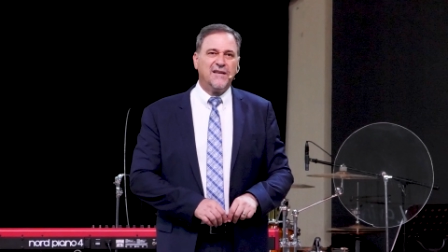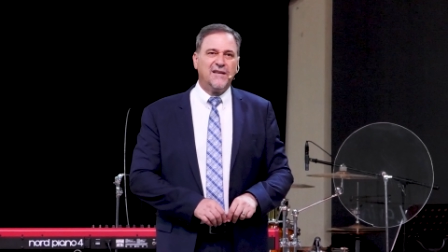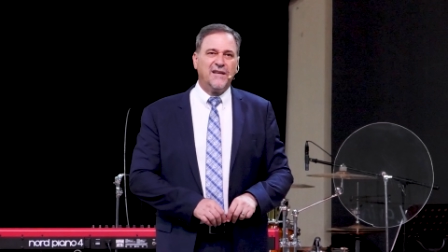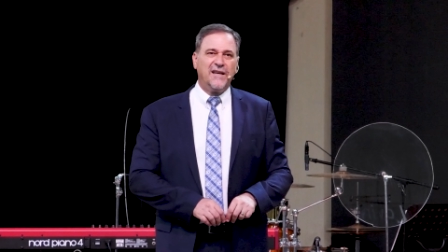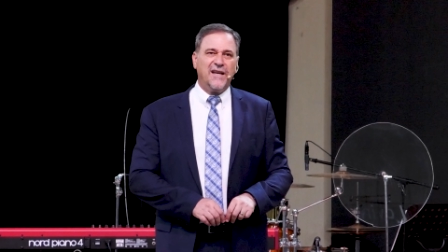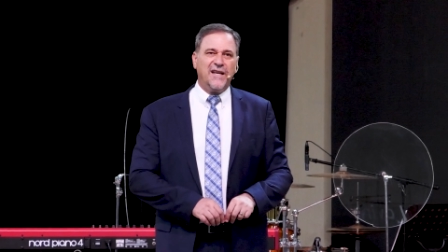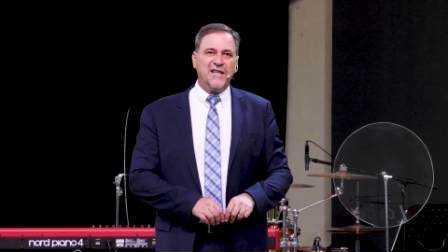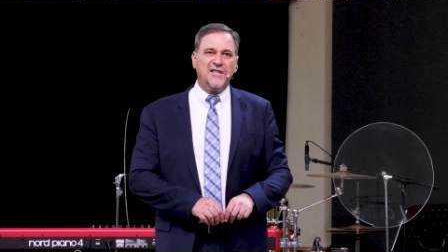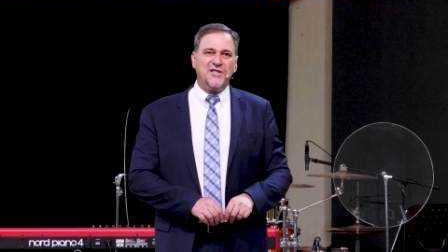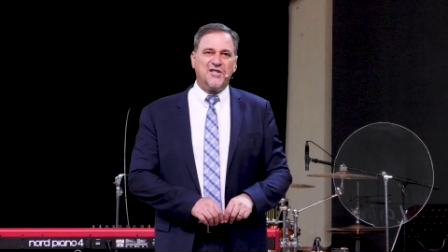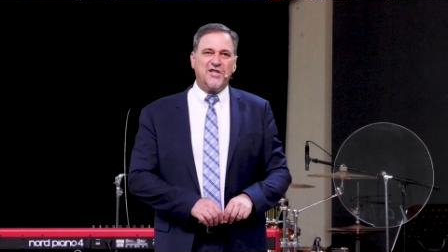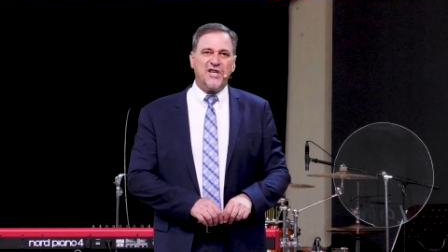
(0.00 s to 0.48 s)

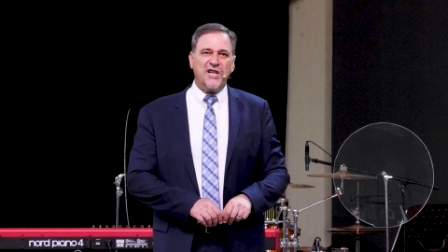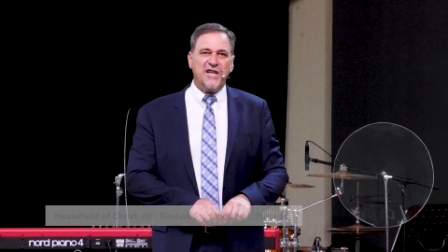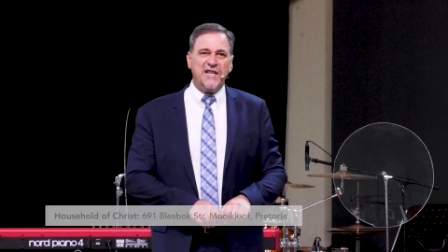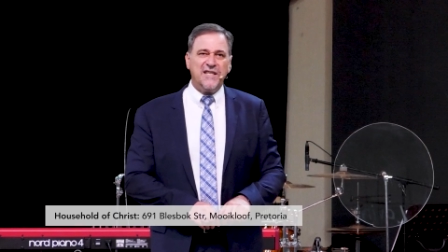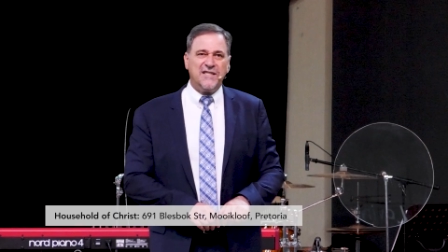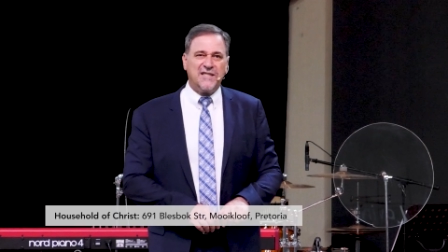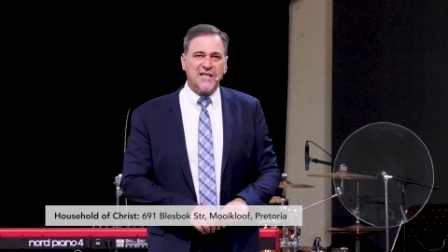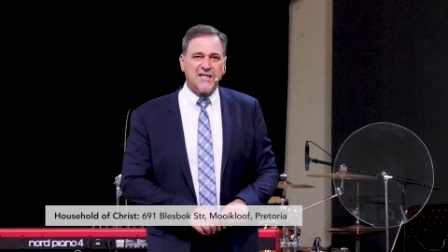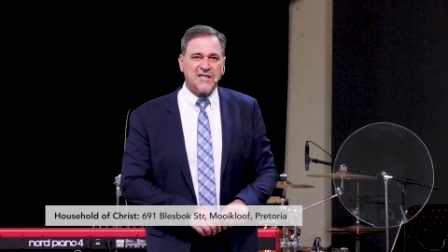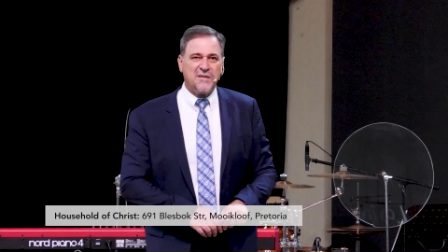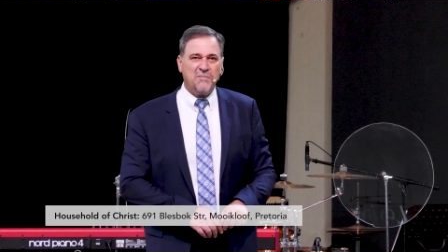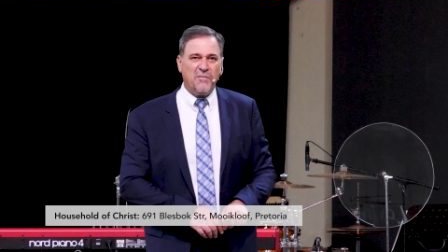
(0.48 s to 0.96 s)
In
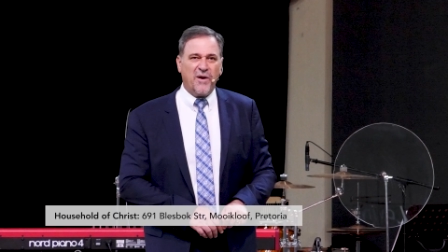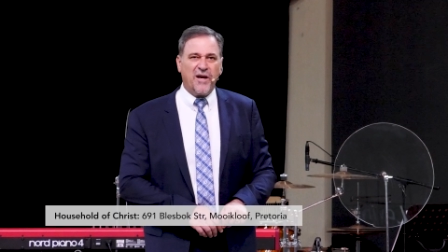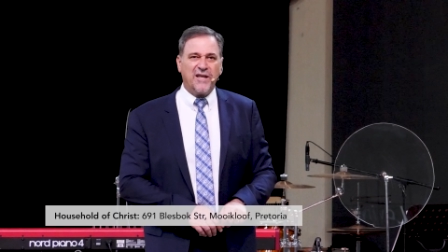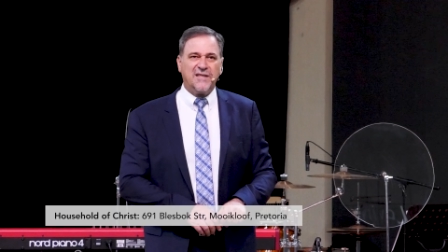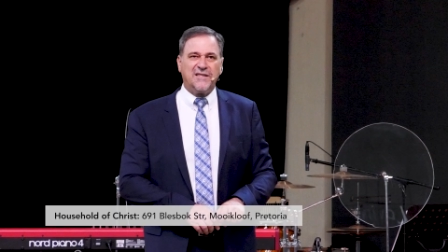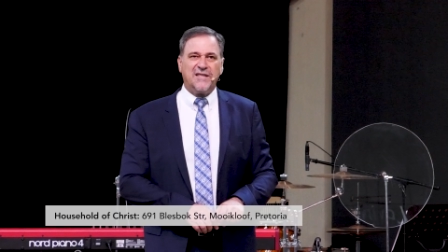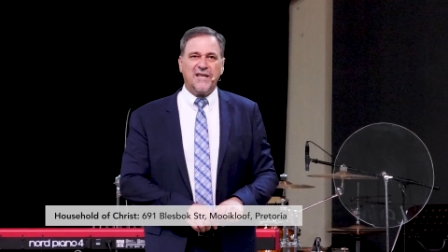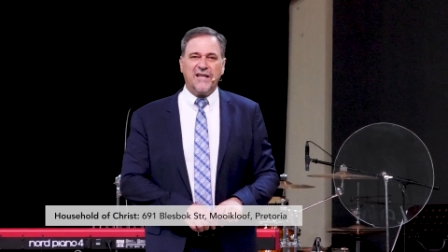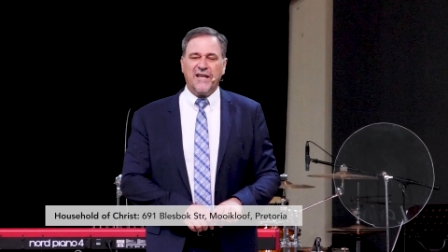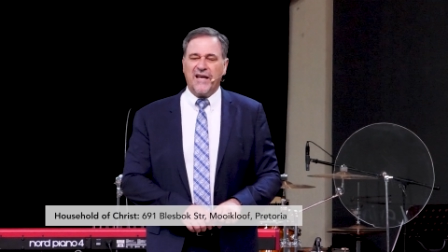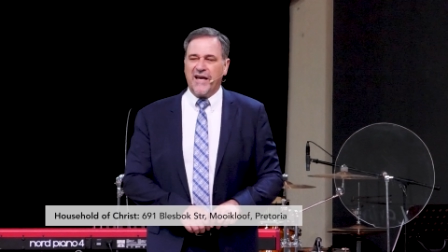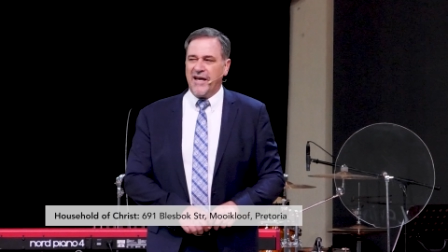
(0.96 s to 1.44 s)
Jesus'
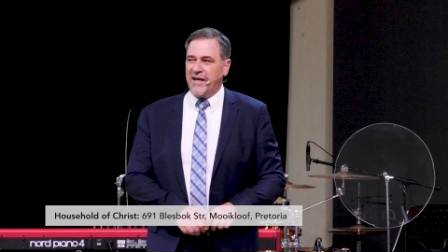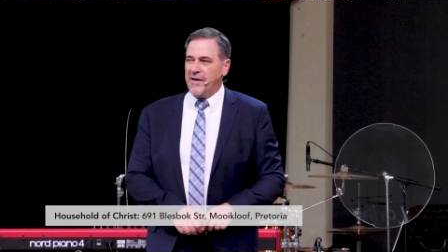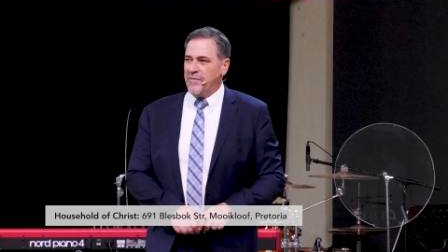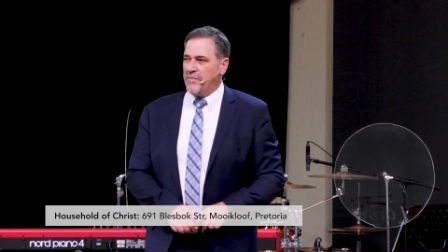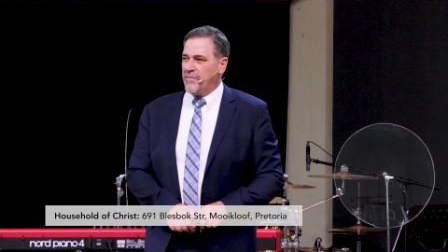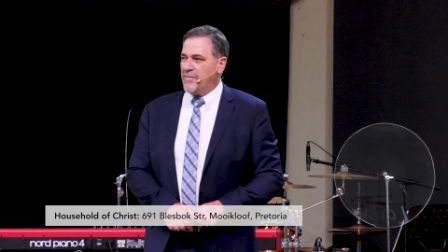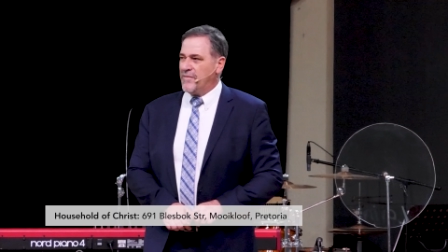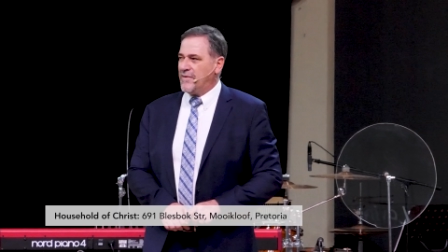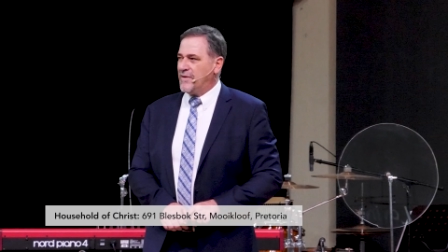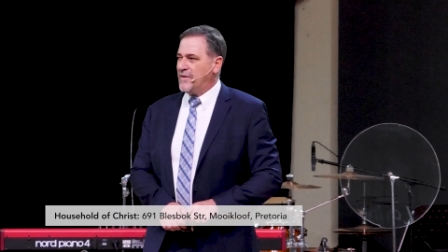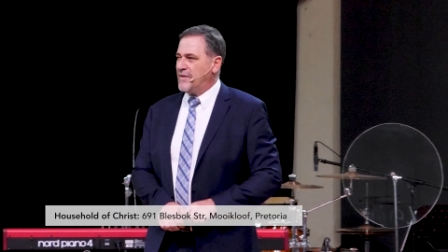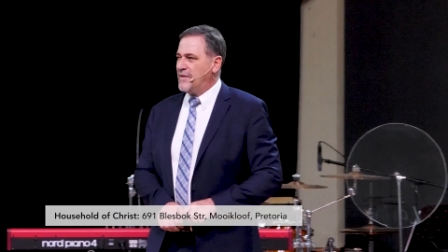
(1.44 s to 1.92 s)
mighty
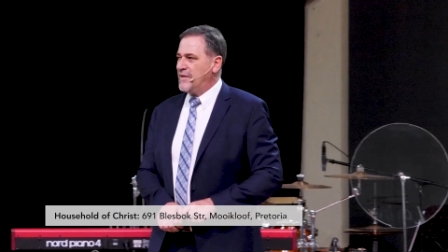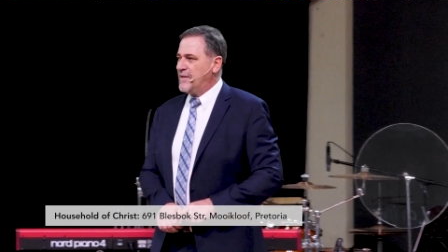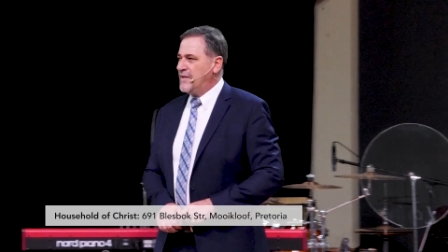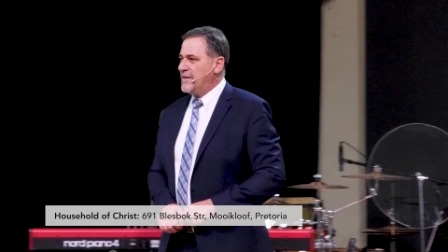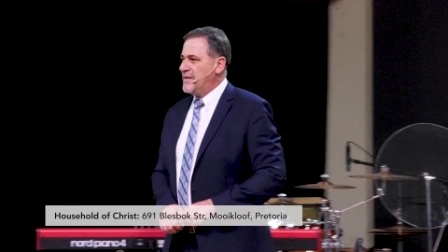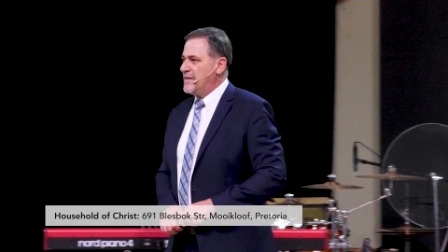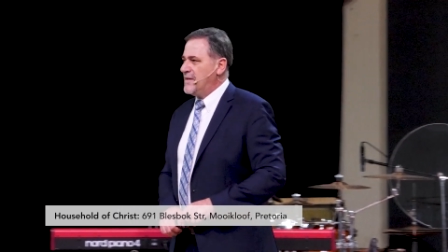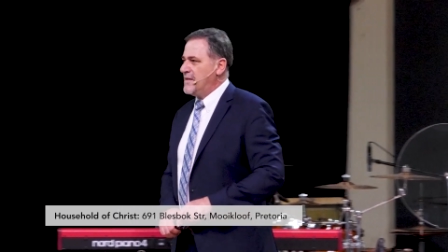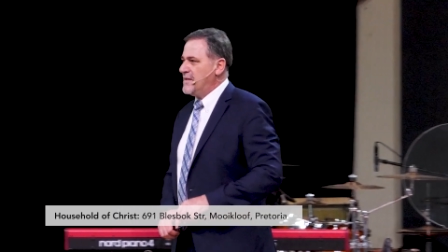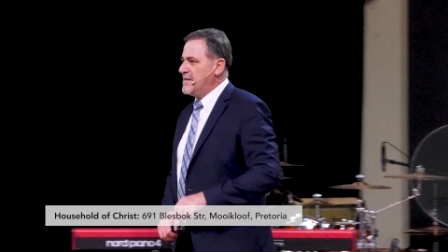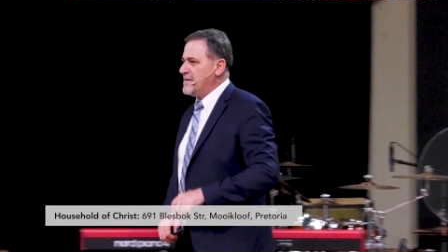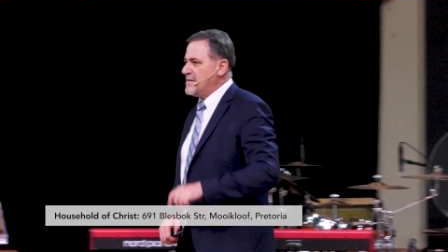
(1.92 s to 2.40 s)
name.
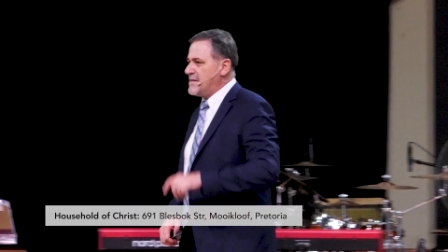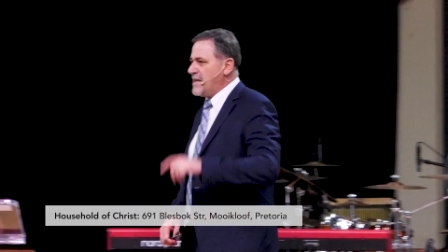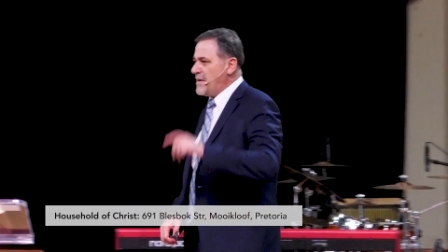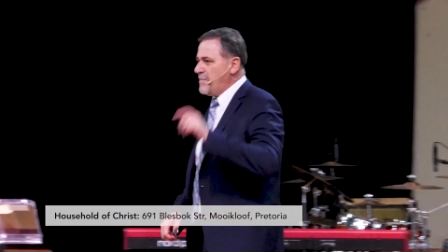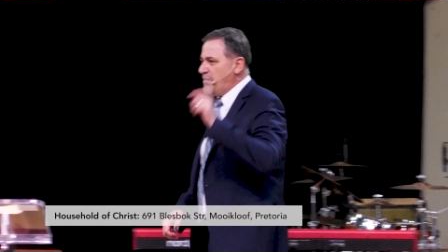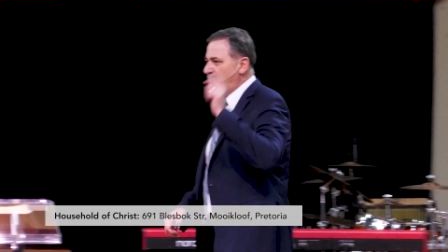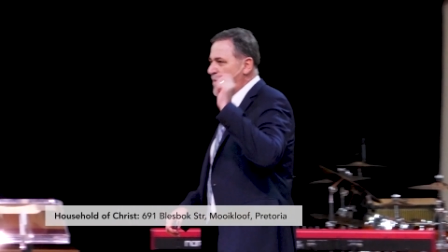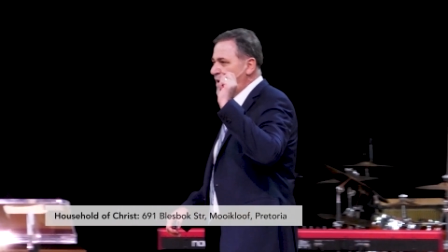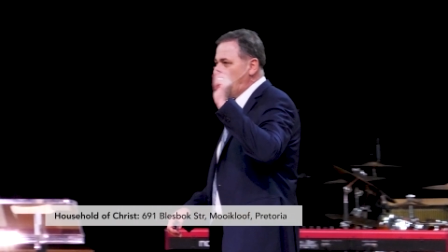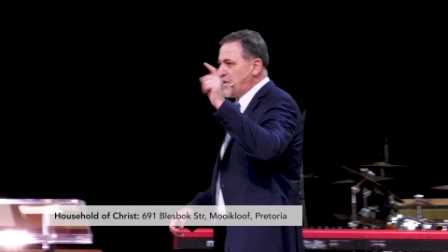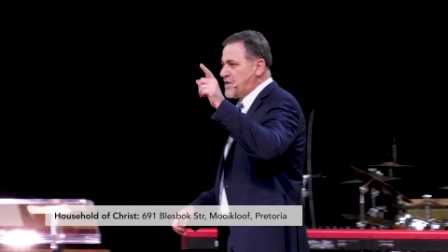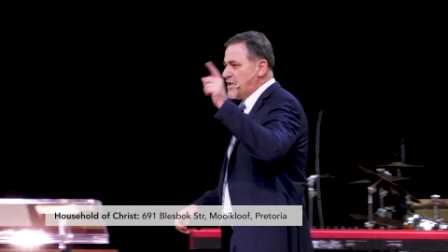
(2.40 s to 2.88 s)
Say,
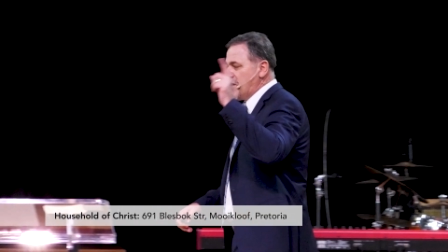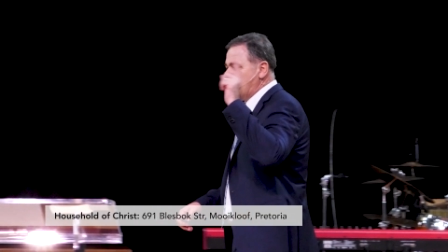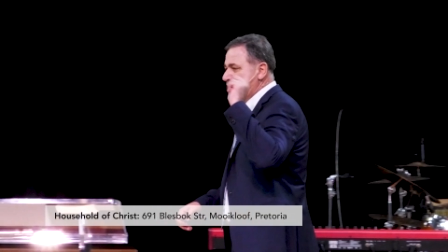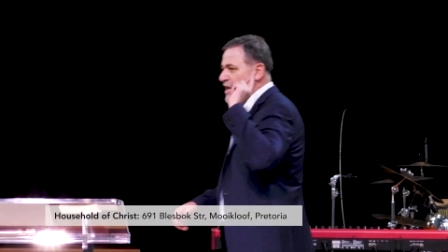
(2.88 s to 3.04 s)
precious